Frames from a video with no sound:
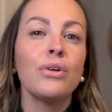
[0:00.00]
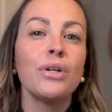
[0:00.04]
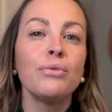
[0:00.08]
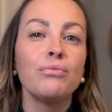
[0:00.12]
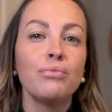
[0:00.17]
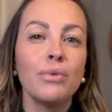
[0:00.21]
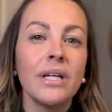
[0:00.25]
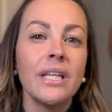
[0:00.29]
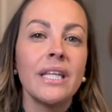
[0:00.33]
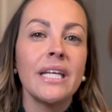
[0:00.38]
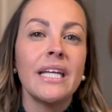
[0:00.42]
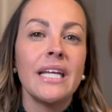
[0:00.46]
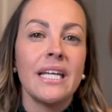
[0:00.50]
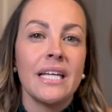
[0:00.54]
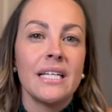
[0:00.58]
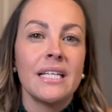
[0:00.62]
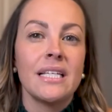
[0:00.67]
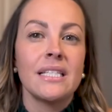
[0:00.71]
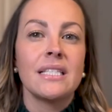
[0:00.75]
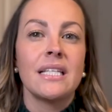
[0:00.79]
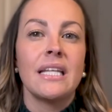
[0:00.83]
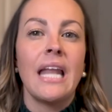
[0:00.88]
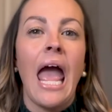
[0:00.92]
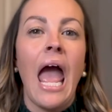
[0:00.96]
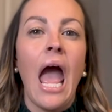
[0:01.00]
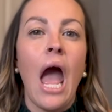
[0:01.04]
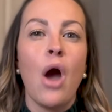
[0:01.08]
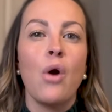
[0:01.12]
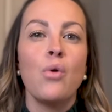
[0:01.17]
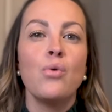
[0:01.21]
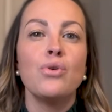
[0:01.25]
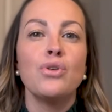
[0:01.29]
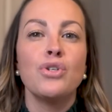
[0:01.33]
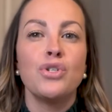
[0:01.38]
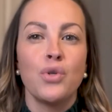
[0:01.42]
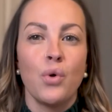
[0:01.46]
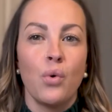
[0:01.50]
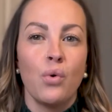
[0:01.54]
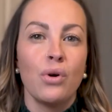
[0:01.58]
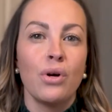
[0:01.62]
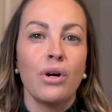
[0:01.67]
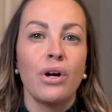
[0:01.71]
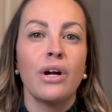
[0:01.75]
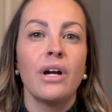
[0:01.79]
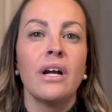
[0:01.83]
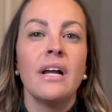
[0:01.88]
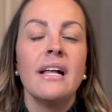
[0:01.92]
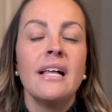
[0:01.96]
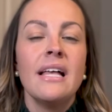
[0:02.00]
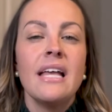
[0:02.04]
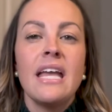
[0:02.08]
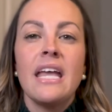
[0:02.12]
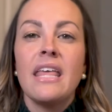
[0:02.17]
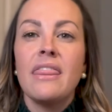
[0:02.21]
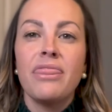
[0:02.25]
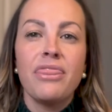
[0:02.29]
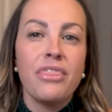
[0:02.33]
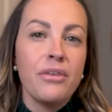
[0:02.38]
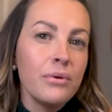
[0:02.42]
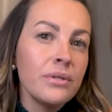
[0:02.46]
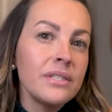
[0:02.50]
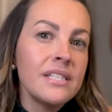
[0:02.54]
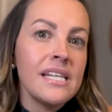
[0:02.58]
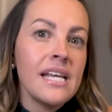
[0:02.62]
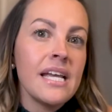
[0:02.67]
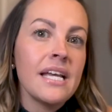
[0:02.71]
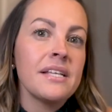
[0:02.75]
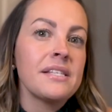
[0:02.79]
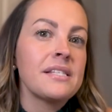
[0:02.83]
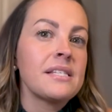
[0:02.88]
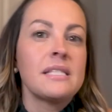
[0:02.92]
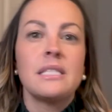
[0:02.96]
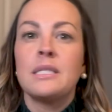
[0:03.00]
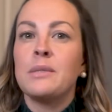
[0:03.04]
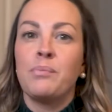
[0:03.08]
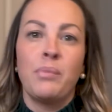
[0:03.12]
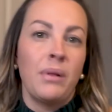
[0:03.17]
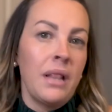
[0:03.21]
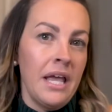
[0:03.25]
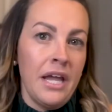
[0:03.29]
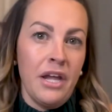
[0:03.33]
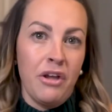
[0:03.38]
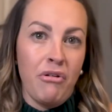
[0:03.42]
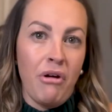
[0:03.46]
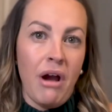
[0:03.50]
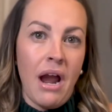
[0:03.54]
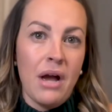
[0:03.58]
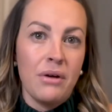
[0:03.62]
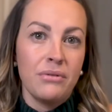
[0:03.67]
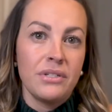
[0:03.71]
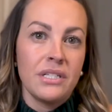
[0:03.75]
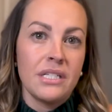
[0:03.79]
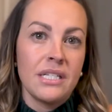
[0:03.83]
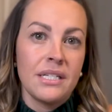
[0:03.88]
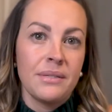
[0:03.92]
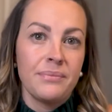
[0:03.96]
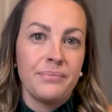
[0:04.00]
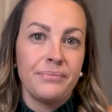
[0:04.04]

really is an outdoor enthusiast's playground.